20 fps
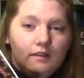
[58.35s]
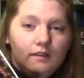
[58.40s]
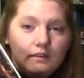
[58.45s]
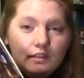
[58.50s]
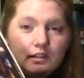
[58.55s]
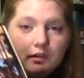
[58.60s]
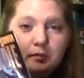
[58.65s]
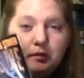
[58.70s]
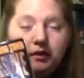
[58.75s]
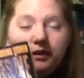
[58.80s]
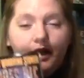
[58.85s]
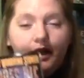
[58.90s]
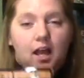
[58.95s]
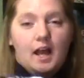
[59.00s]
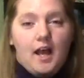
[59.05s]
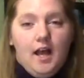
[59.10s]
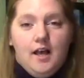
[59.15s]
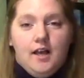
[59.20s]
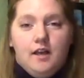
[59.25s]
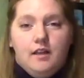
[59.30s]
This book
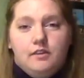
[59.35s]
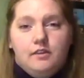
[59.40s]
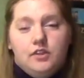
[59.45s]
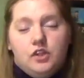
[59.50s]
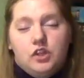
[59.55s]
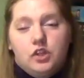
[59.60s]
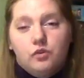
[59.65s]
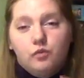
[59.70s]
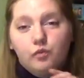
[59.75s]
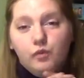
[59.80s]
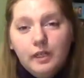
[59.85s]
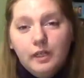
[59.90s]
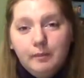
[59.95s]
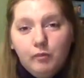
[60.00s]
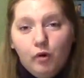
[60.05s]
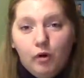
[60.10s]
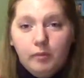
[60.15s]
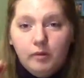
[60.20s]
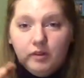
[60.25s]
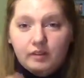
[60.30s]
has 3
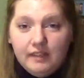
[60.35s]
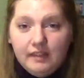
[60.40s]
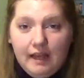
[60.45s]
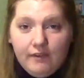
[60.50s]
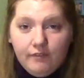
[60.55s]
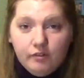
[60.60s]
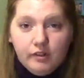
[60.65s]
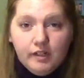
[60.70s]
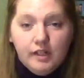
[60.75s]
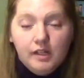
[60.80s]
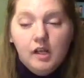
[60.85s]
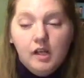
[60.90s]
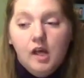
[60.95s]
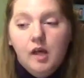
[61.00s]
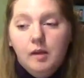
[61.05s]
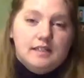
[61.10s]
more books after it.